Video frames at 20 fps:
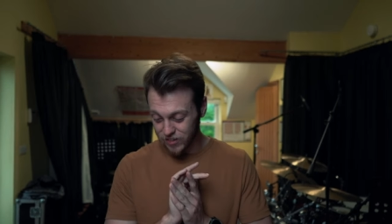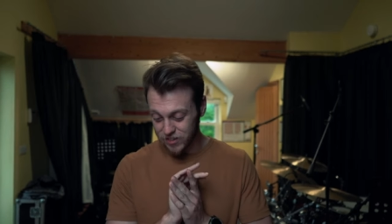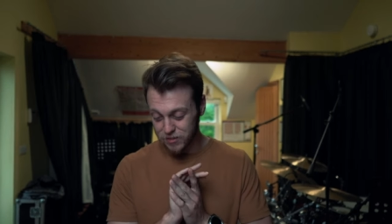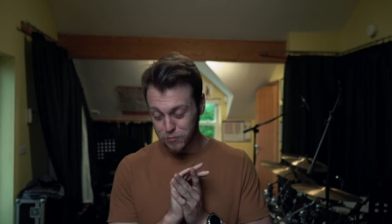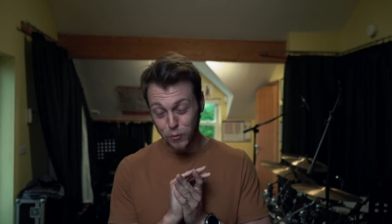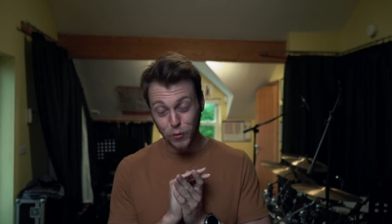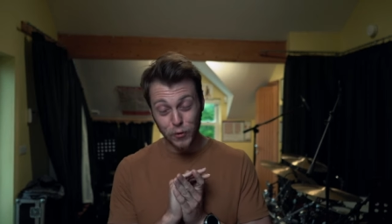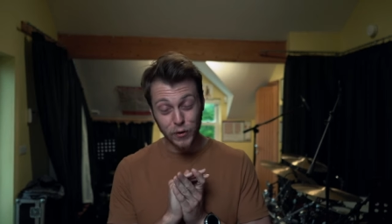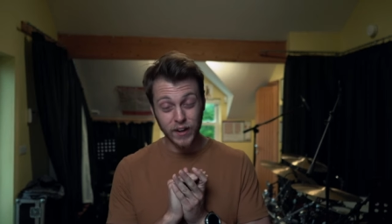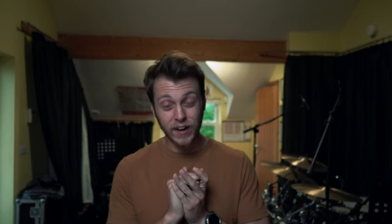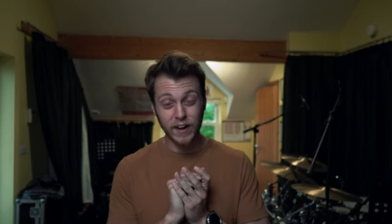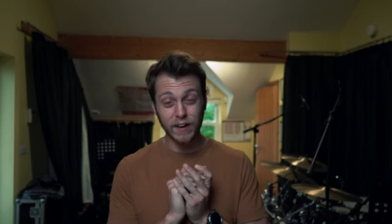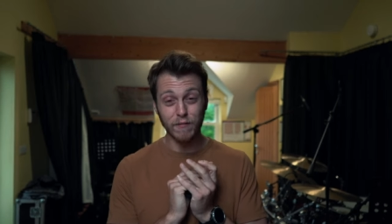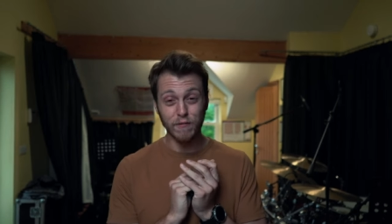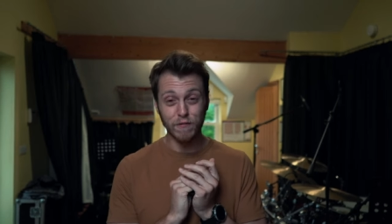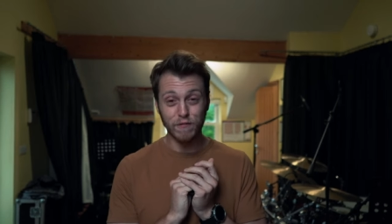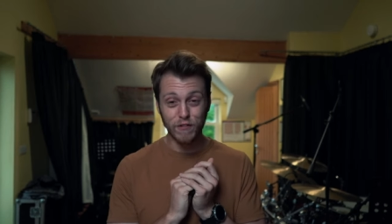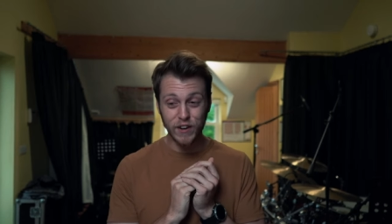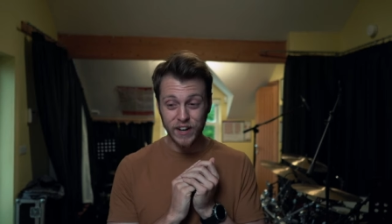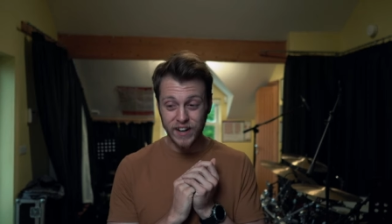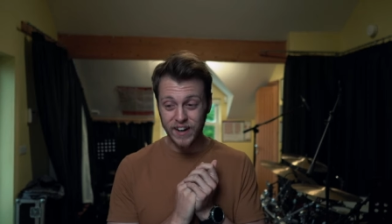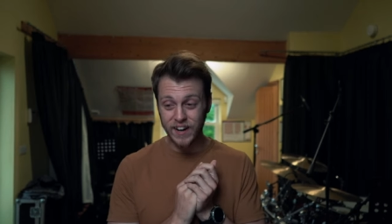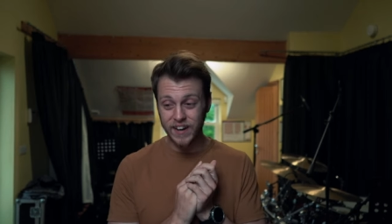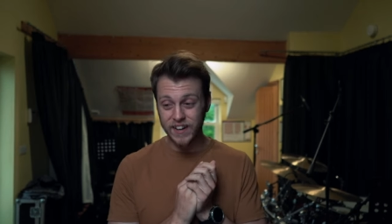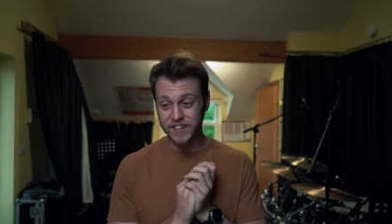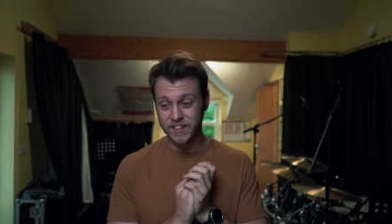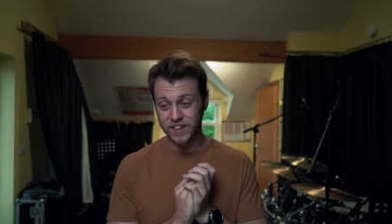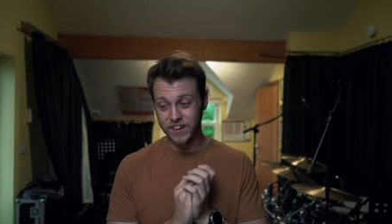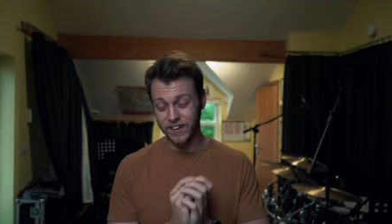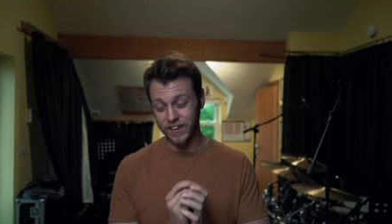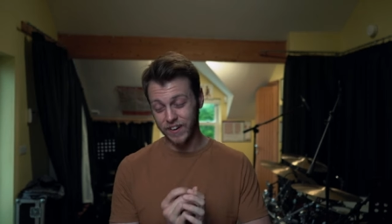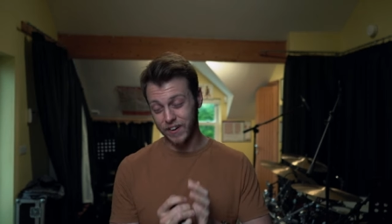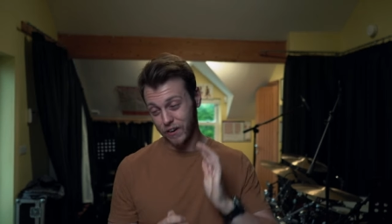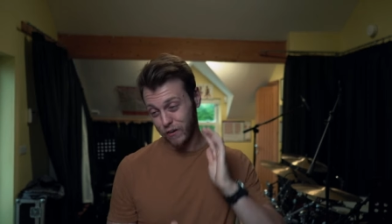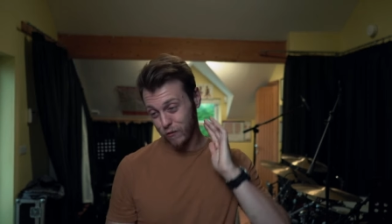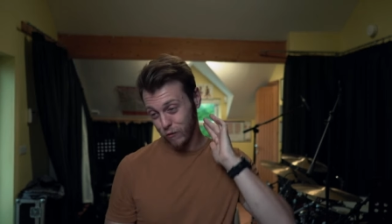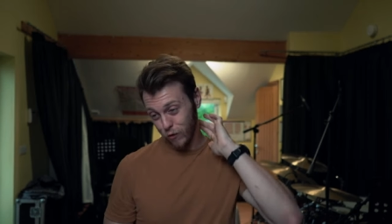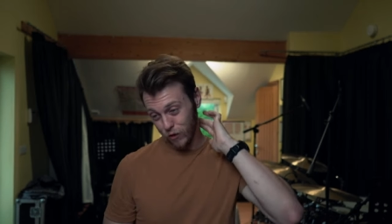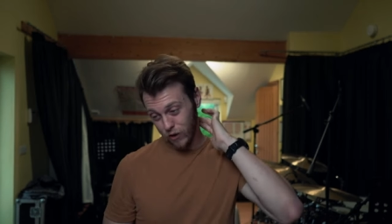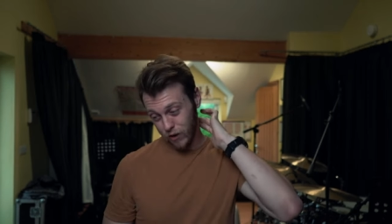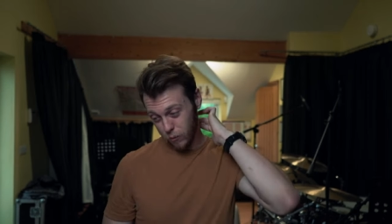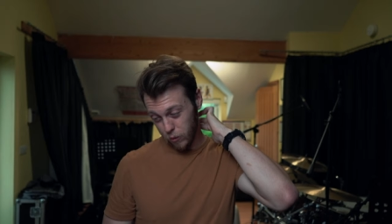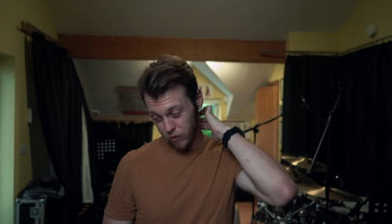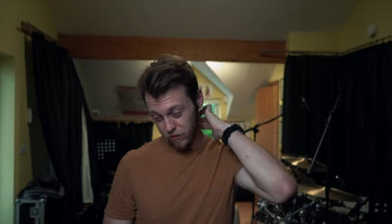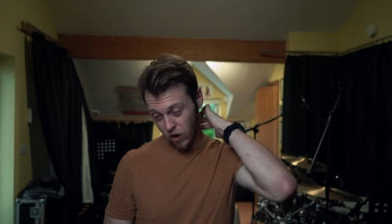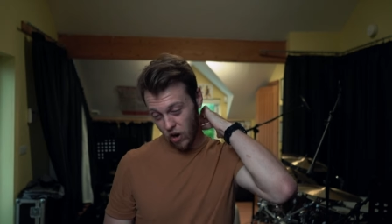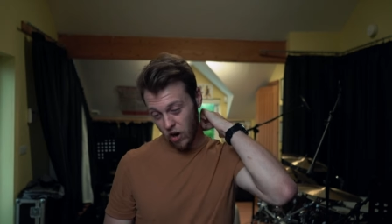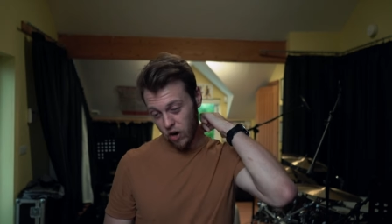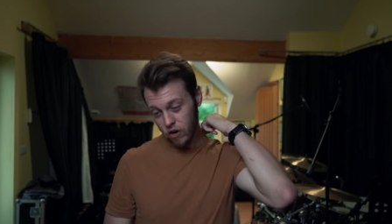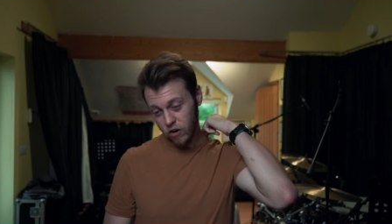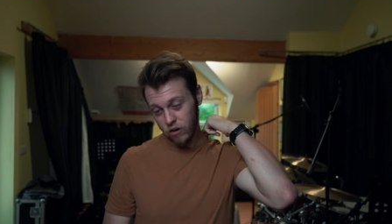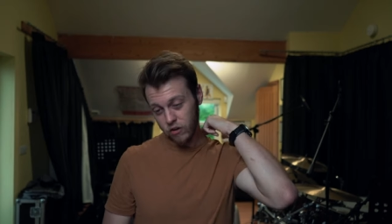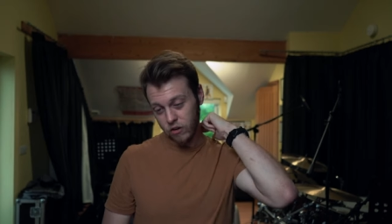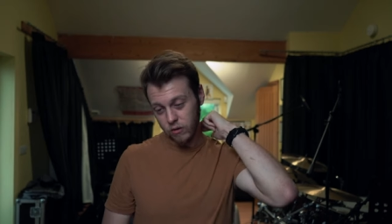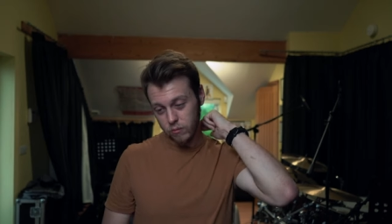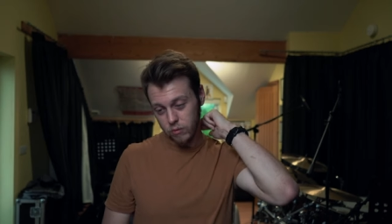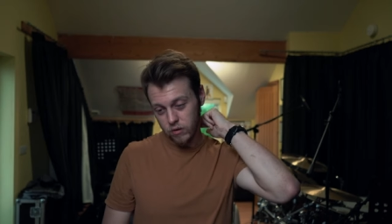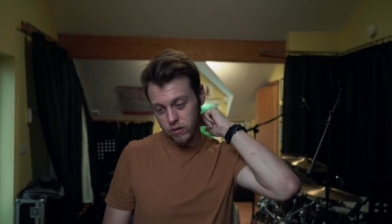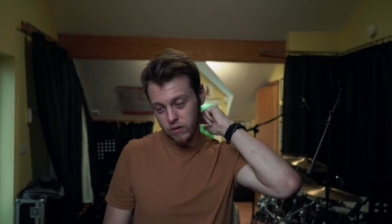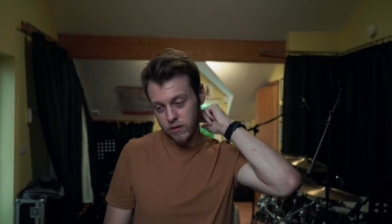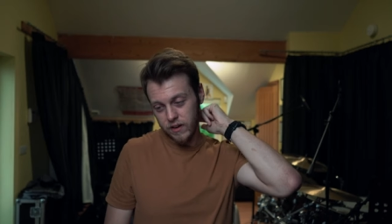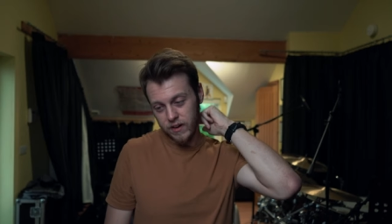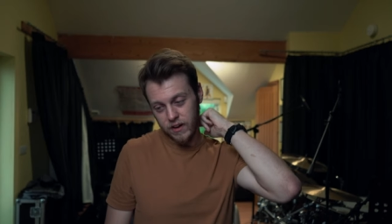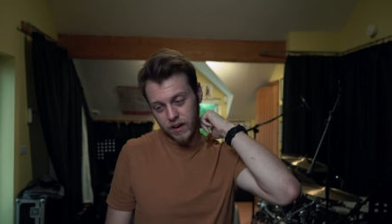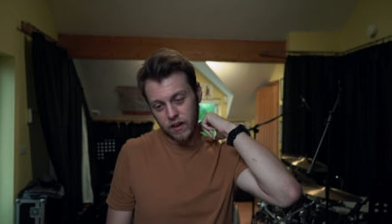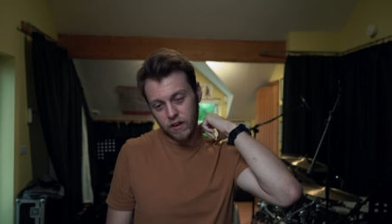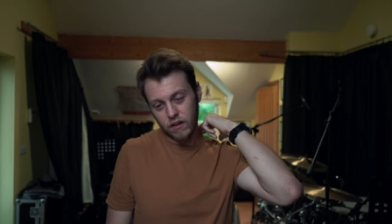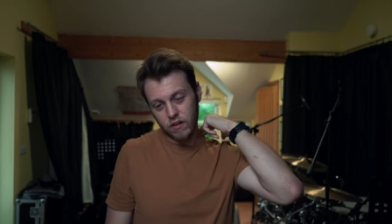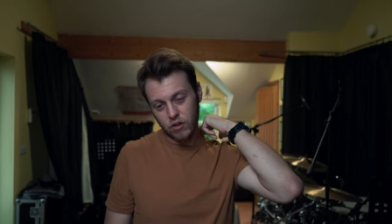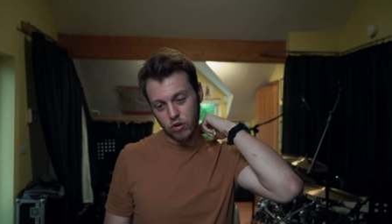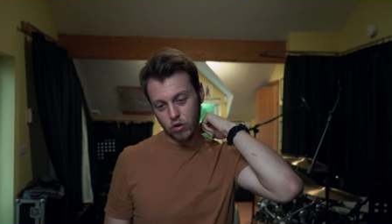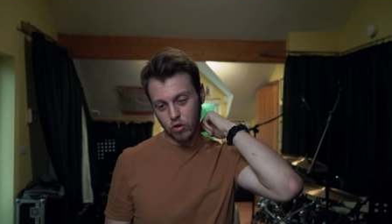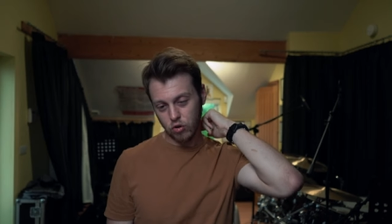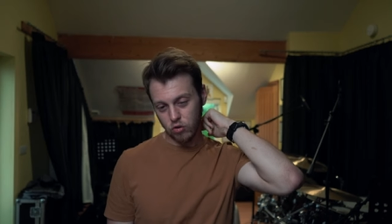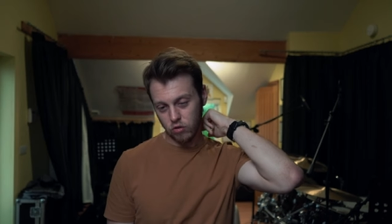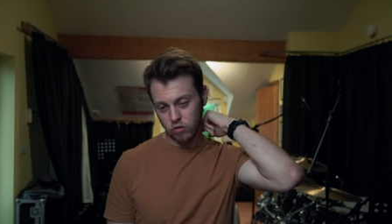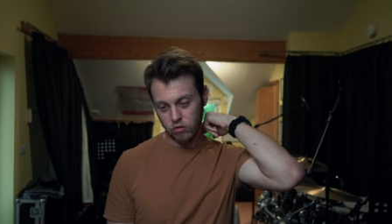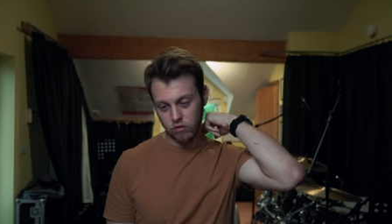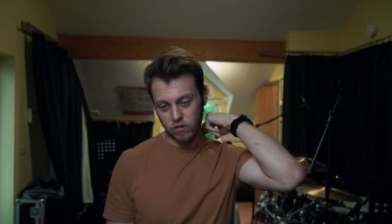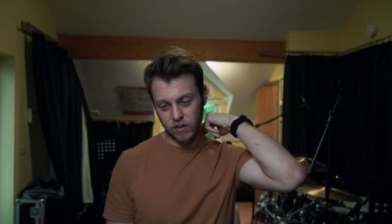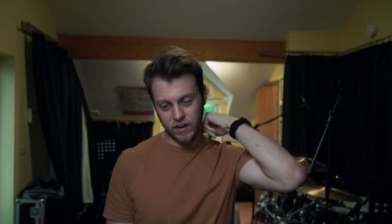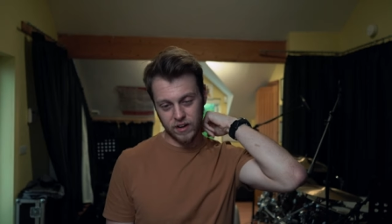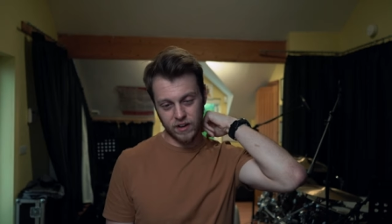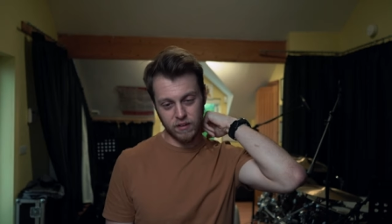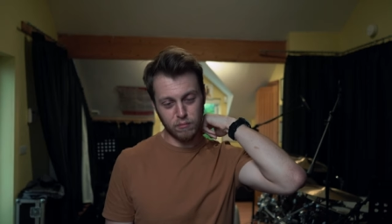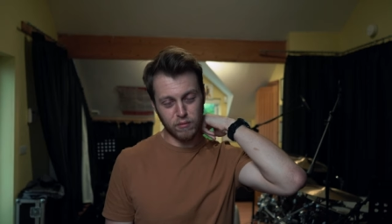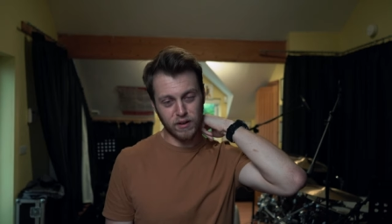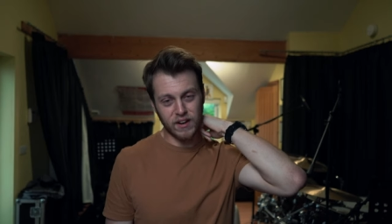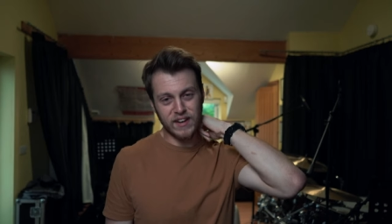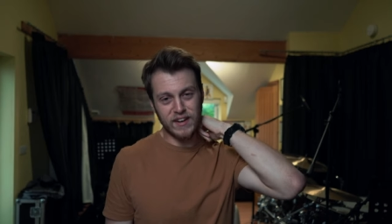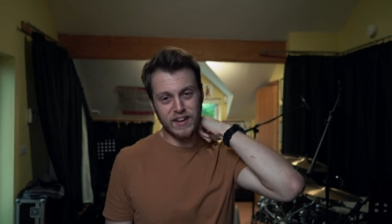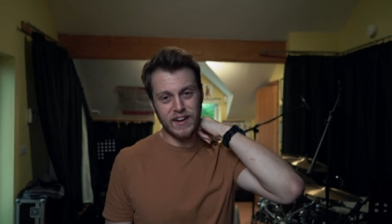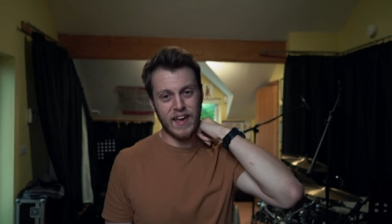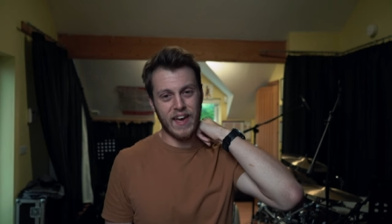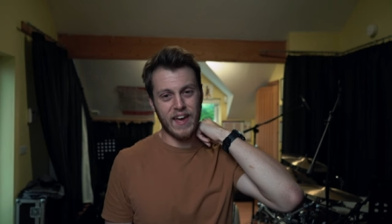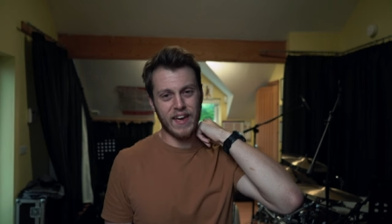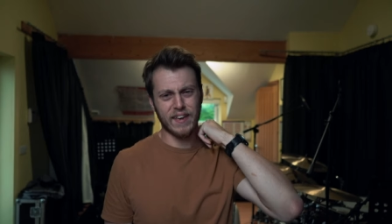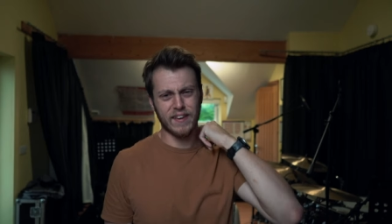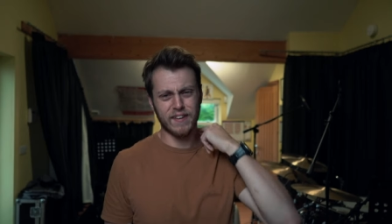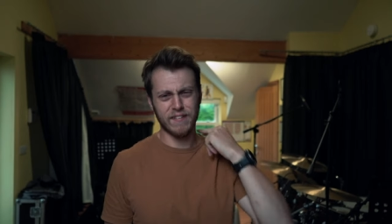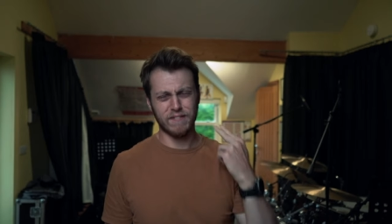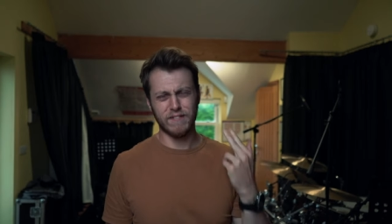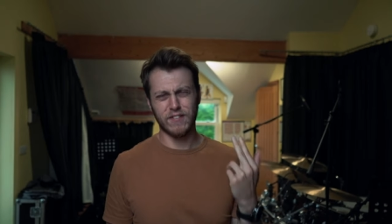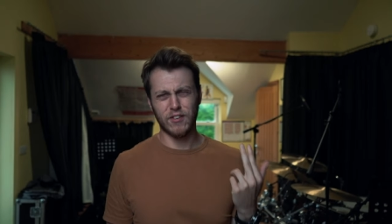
this morning I'm really tired. I woke up with a horrible like crick in my neck.